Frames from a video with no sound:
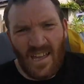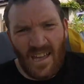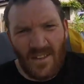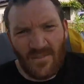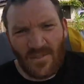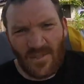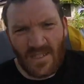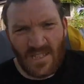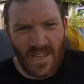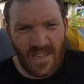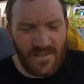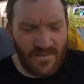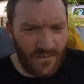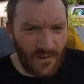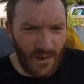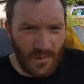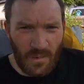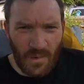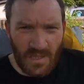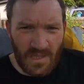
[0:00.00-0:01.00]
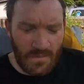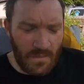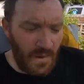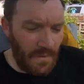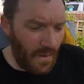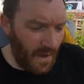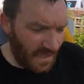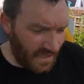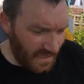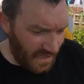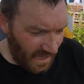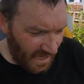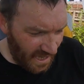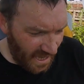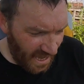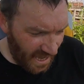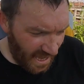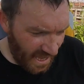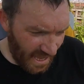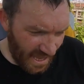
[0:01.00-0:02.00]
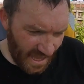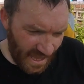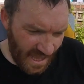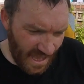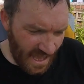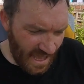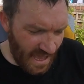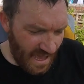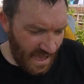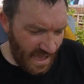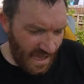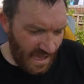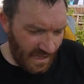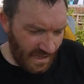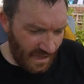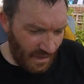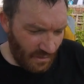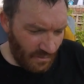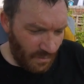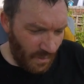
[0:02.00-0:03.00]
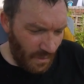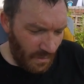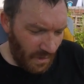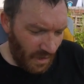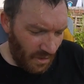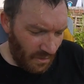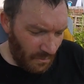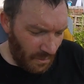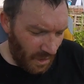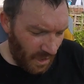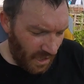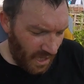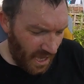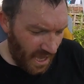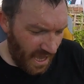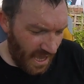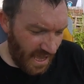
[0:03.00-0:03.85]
have to say, I'm very pleased to be back today. That was blooming hard work.